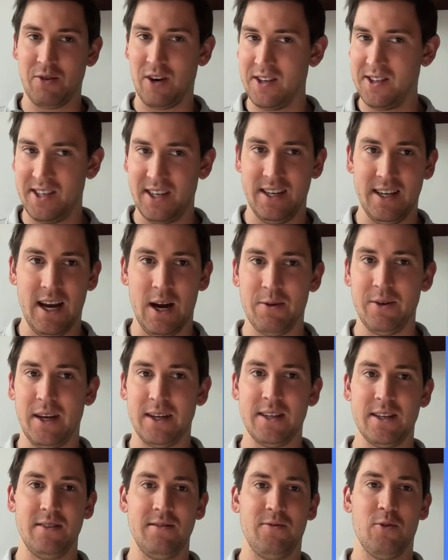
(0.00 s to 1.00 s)
President, I would
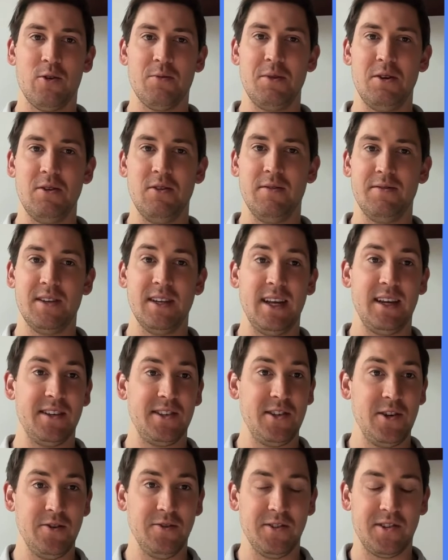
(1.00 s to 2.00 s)
like to inform you of
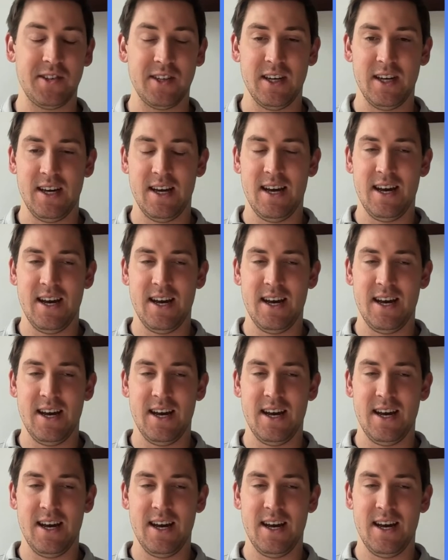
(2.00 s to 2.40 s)
today's news.